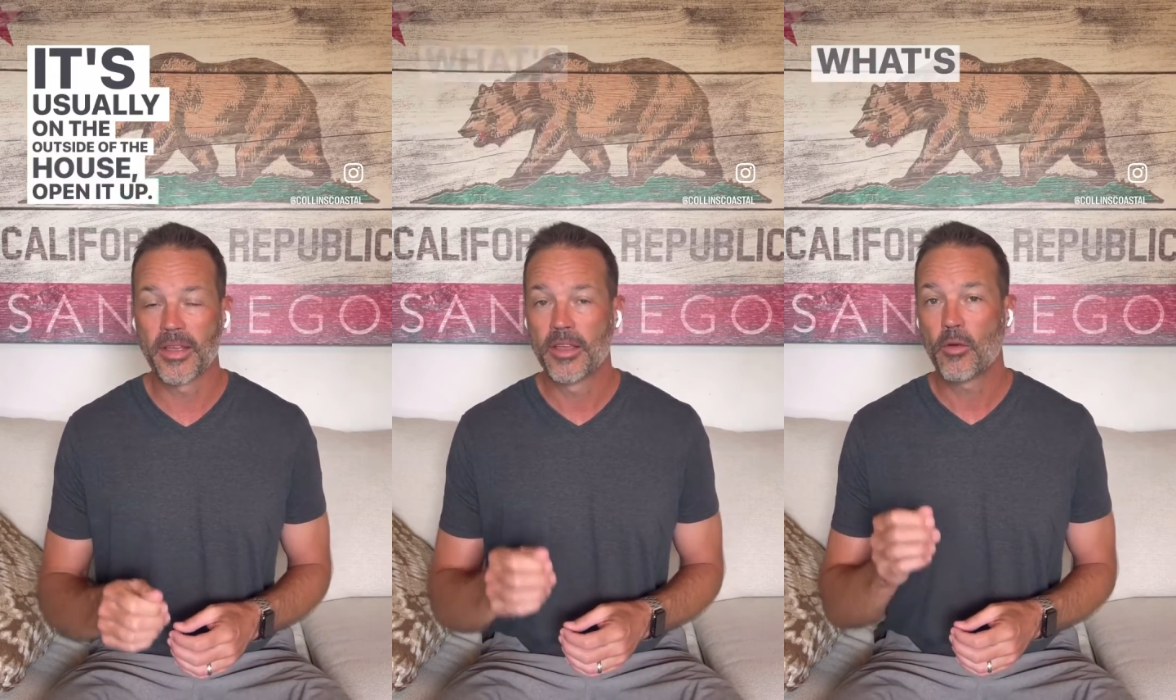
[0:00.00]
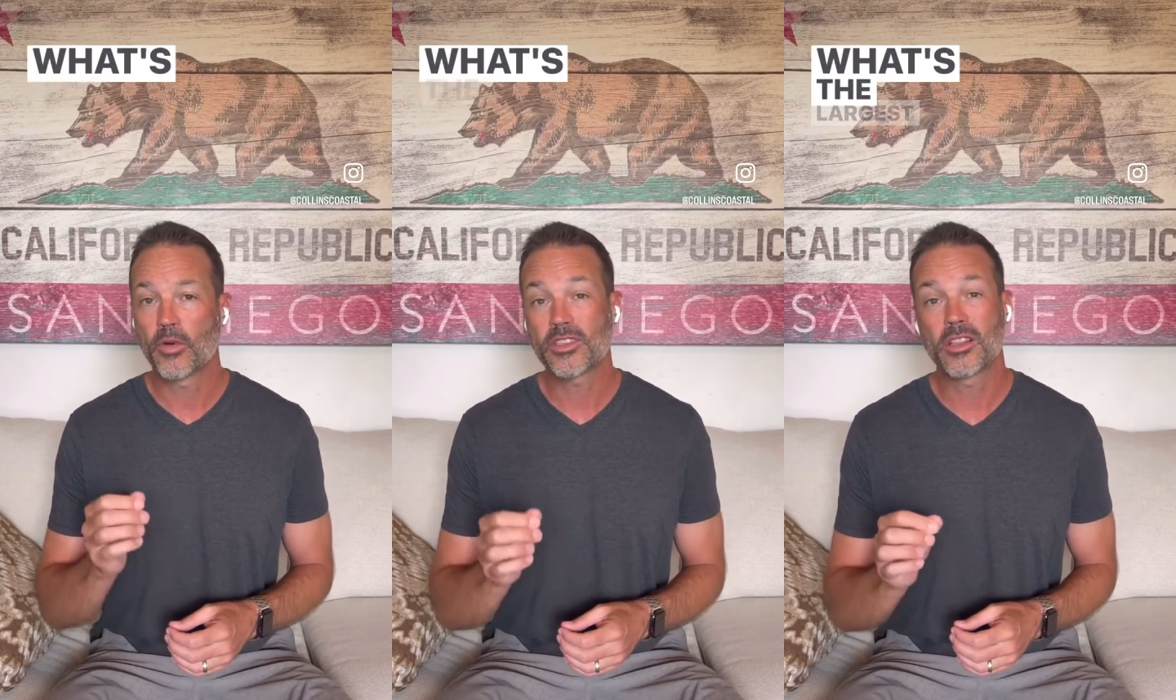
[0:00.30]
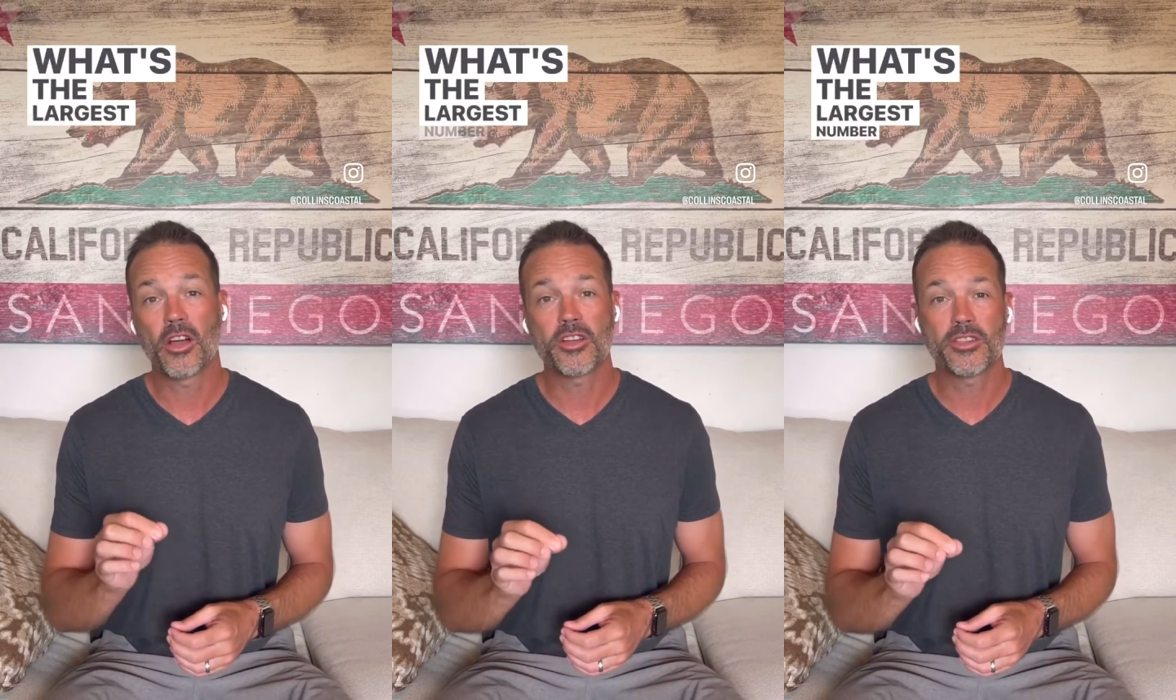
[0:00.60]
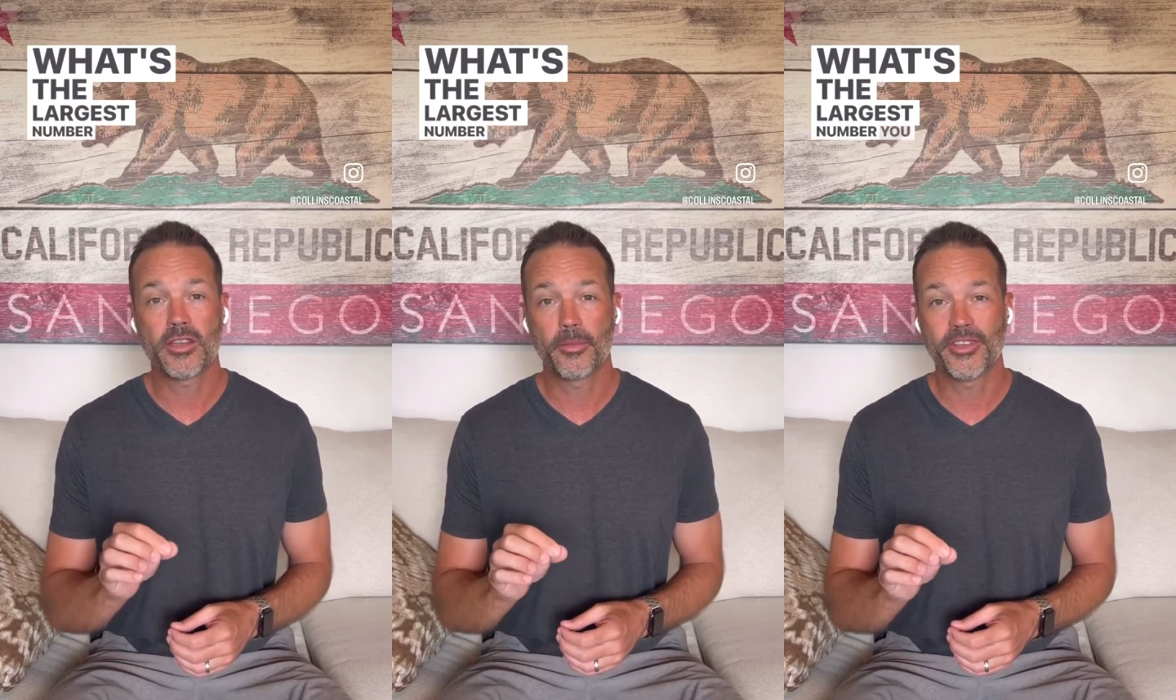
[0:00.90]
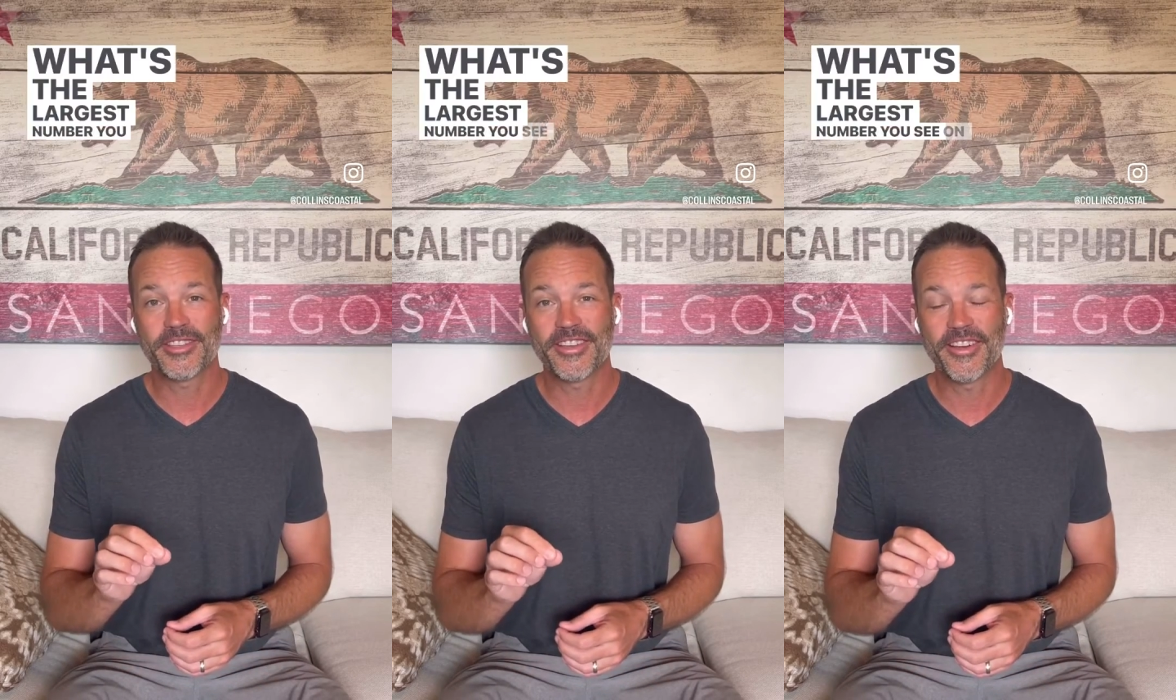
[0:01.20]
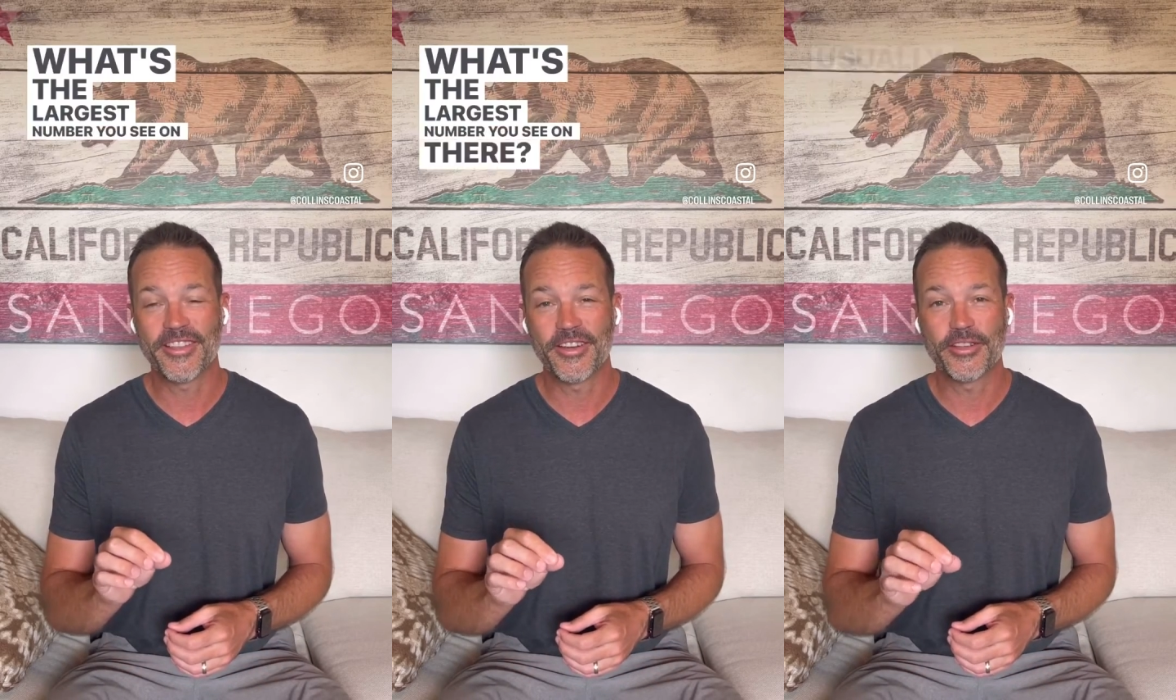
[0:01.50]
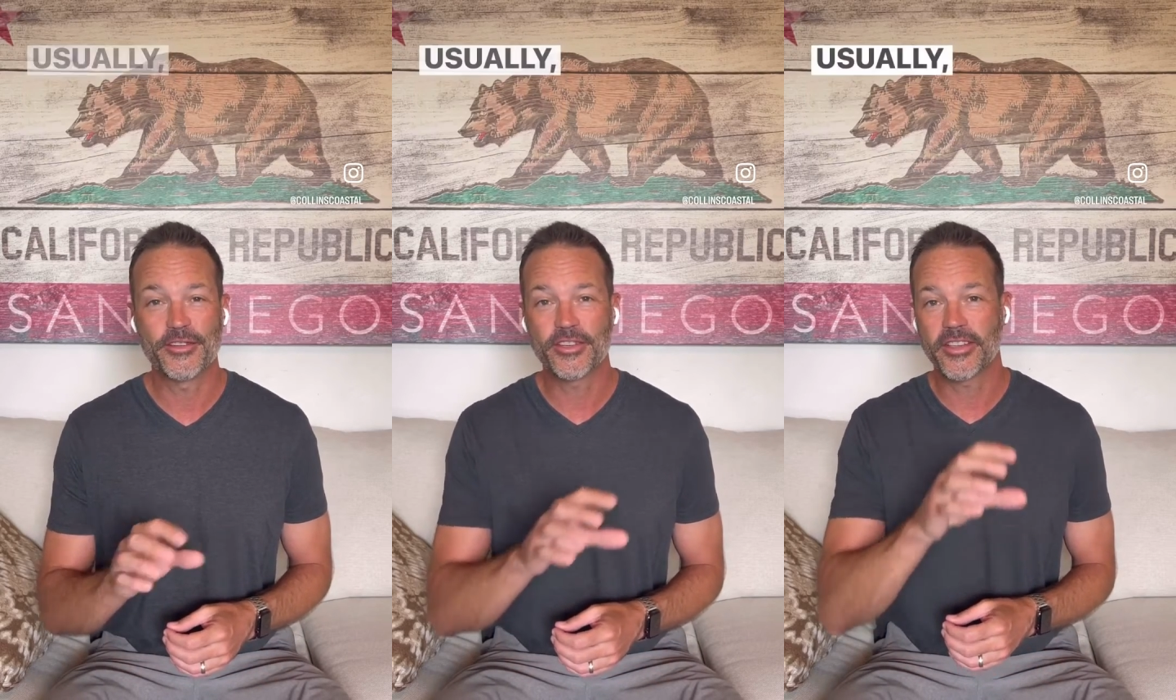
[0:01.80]
What's the largest number you see on there?
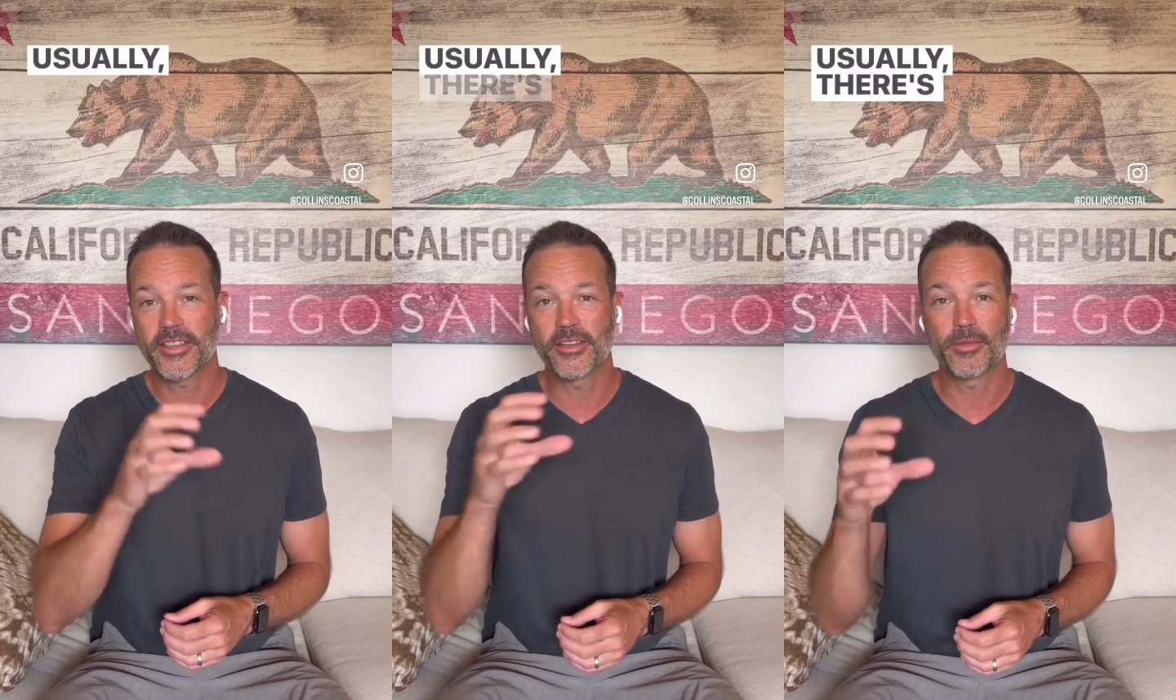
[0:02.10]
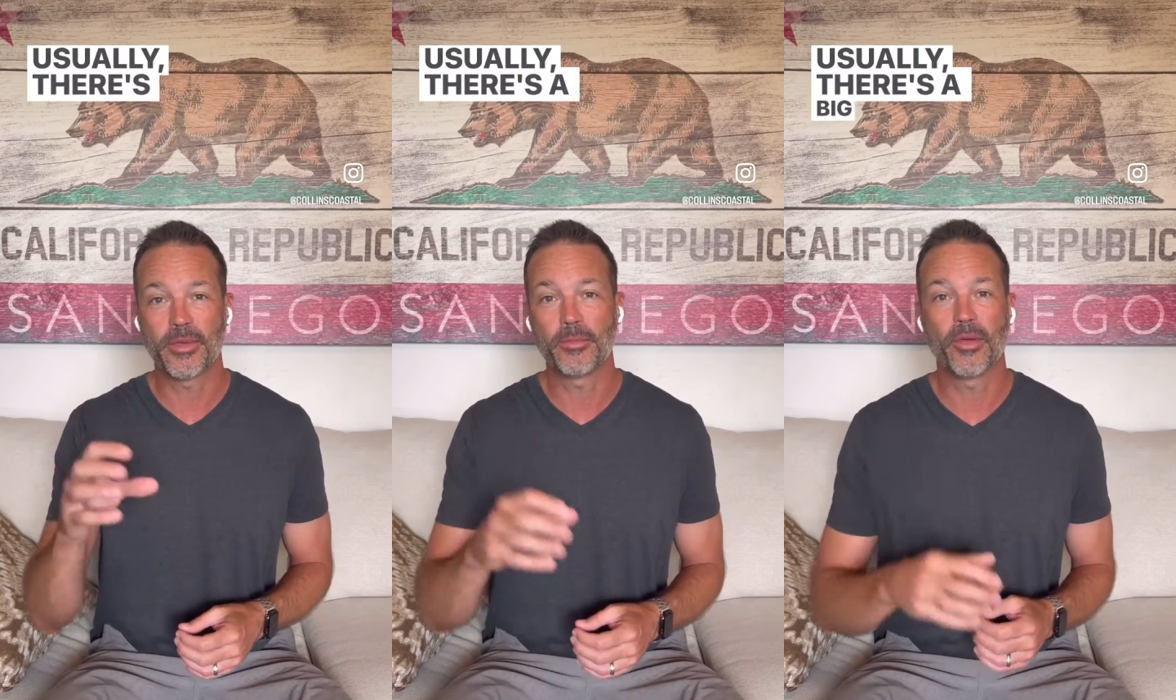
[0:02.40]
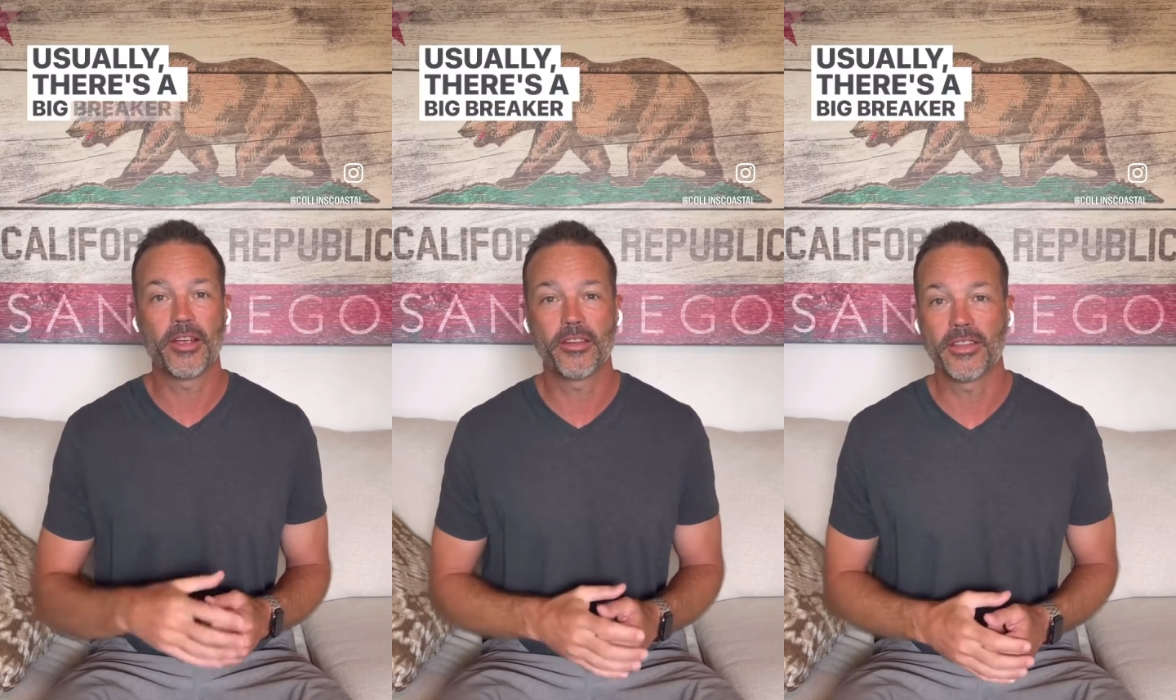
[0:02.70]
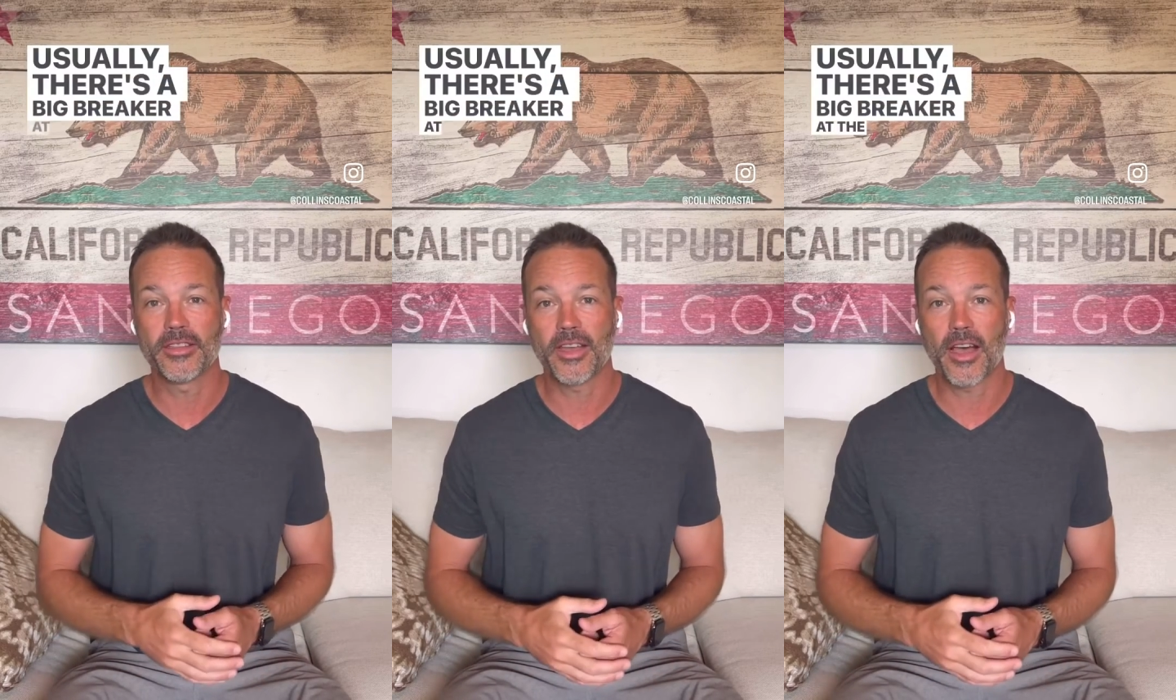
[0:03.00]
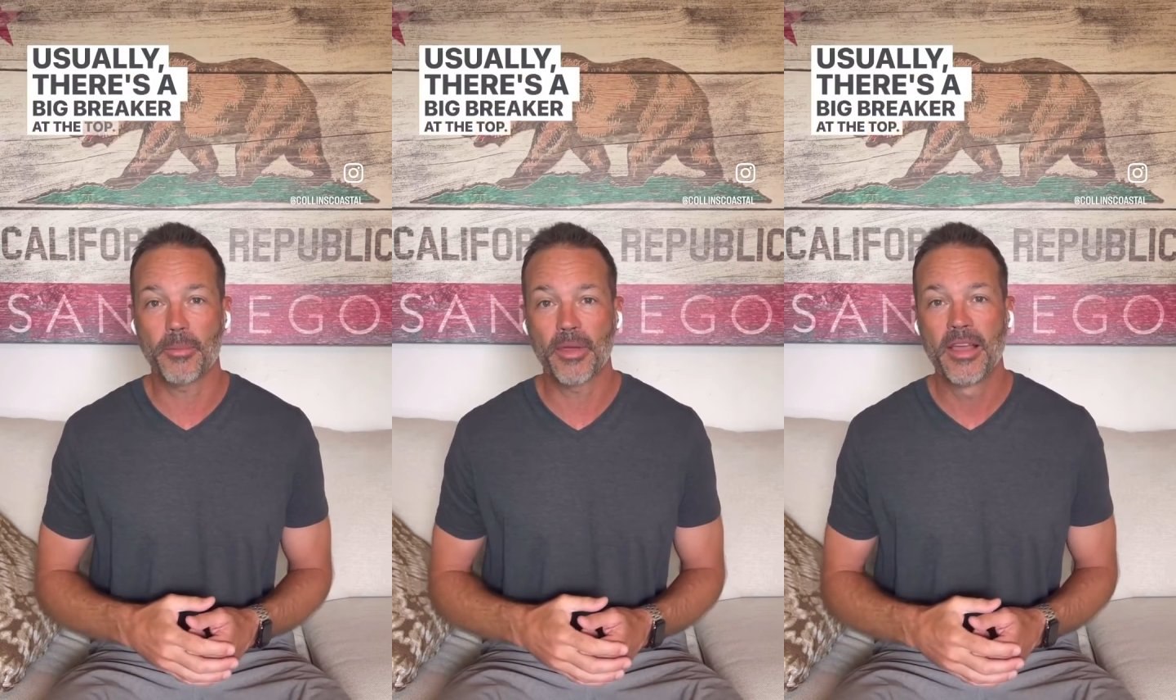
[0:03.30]
Usually there's a big breaker at the top.